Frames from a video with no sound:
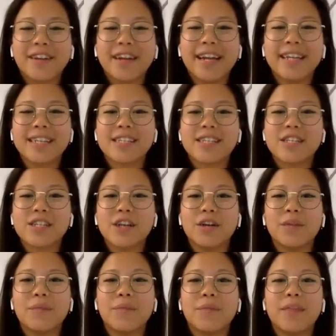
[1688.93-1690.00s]
Great.
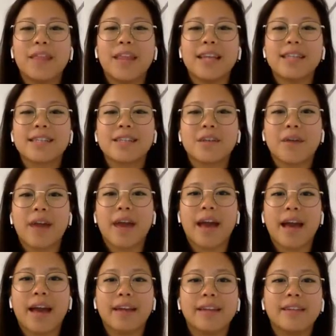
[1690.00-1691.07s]
So let's go
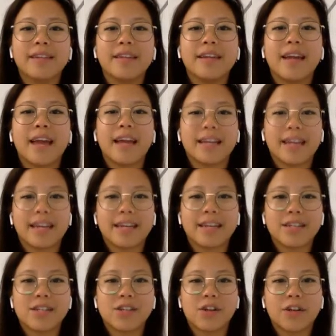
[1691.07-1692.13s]
ahead and get
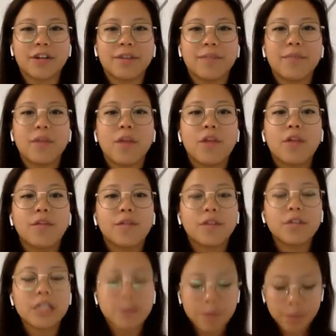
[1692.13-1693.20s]
started.
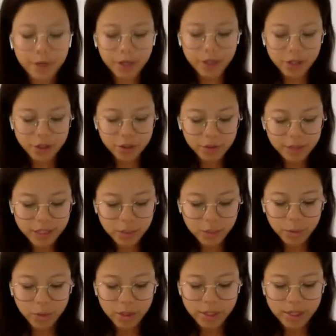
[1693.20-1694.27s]
First thing we want to do is
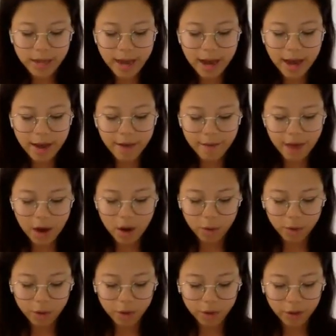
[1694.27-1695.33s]
we want to have
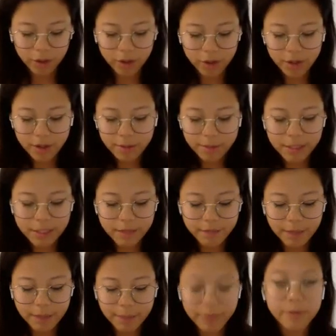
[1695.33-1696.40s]
our piece
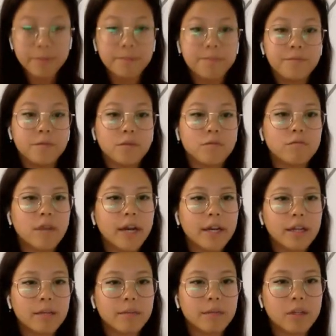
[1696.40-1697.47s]
of paper
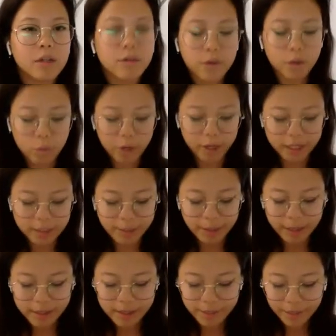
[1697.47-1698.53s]
right in the middle of your working
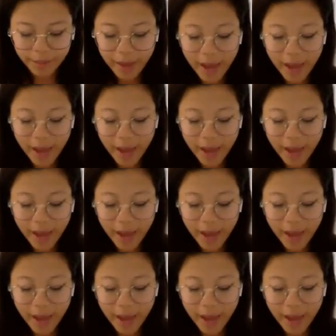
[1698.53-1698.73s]
space.